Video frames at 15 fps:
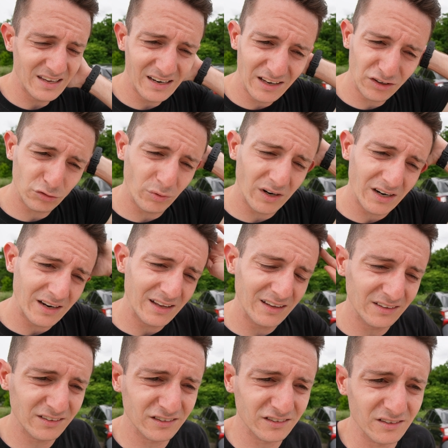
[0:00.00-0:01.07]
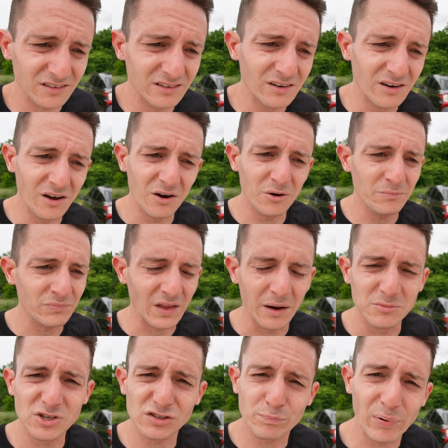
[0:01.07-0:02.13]
It is what it is. You know,
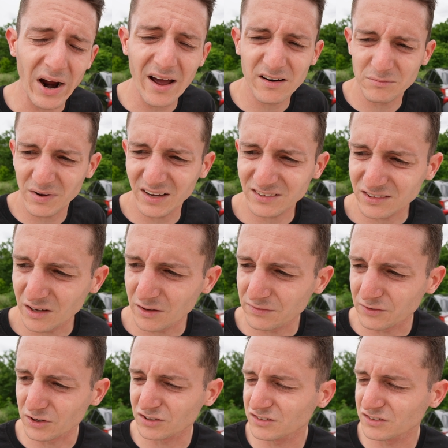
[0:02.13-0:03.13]
I'm just proud of myself for